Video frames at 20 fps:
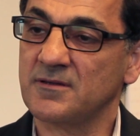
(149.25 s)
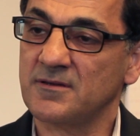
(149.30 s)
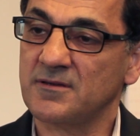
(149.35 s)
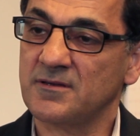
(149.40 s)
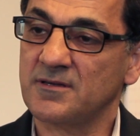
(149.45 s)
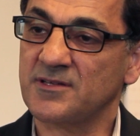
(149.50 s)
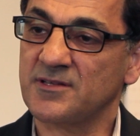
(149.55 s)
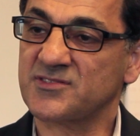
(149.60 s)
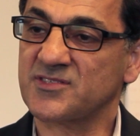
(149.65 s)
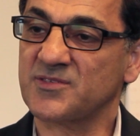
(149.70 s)

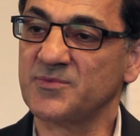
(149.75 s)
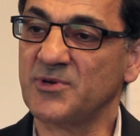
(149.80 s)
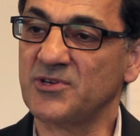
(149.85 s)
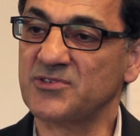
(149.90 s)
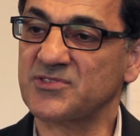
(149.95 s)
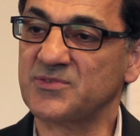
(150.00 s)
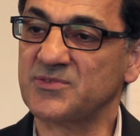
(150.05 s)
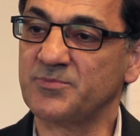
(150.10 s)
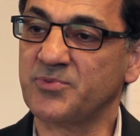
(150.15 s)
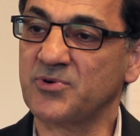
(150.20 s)
It's the
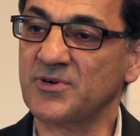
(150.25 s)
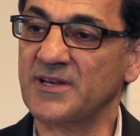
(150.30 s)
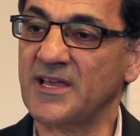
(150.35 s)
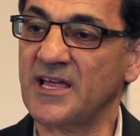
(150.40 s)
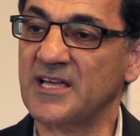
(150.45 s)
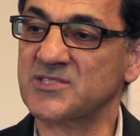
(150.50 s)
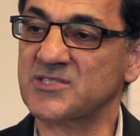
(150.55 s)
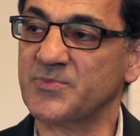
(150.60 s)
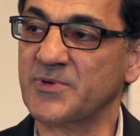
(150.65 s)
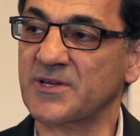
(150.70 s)
most important
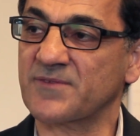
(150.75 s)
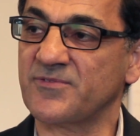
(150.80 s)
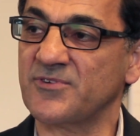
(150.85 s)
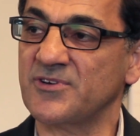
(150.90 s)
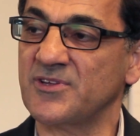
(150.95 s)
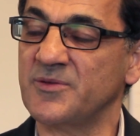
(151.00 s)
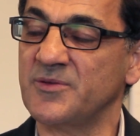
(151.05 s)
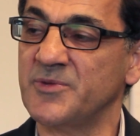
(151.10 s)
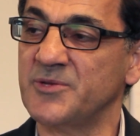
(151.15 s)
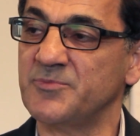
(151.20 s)
aspect for a
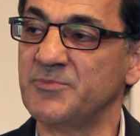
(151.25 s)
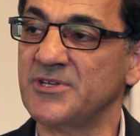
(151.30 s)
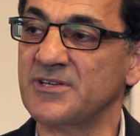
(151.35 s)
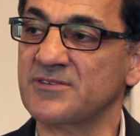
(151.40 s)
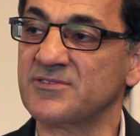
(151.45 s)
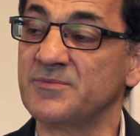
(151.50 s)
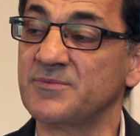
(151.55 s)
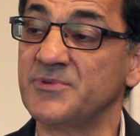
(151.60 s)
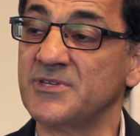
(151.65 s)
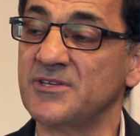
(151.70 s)
human being
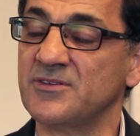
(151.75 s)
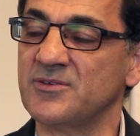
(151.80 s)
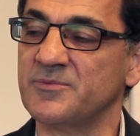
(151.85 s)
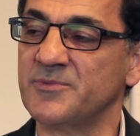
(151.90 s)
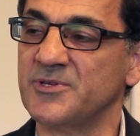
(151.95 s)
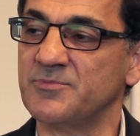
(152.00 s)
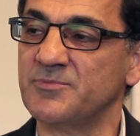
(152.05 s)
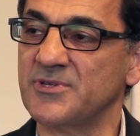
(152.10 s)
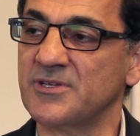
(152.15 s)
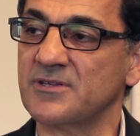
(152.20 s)
to be a
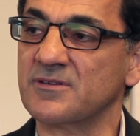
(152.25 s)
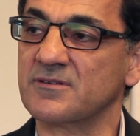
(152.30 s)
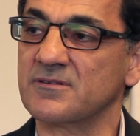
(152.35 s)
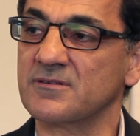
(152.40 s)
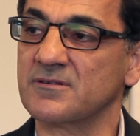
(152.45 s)
human being.